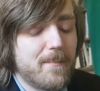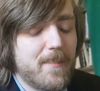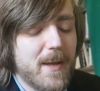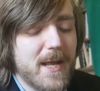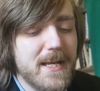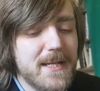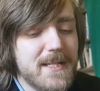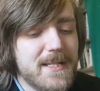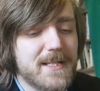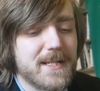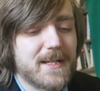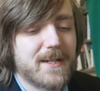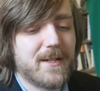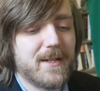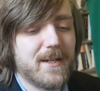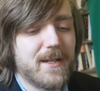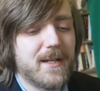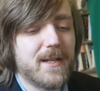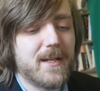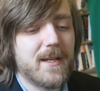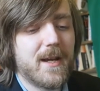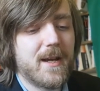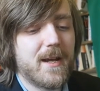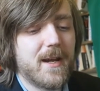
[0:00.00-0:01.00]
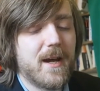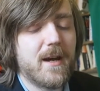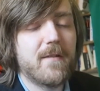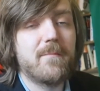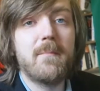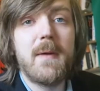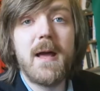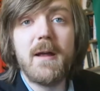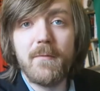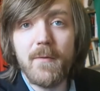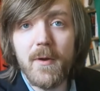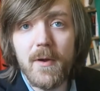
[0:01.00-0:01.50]
Basically, uh,
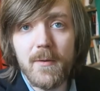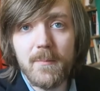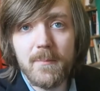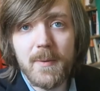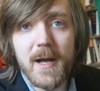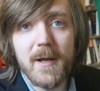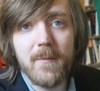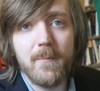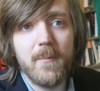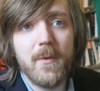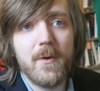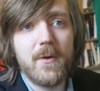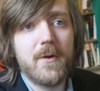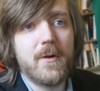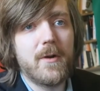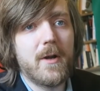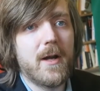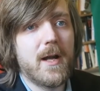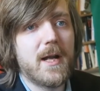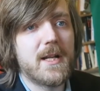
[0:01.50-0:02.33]
I've met Rowan Padmore.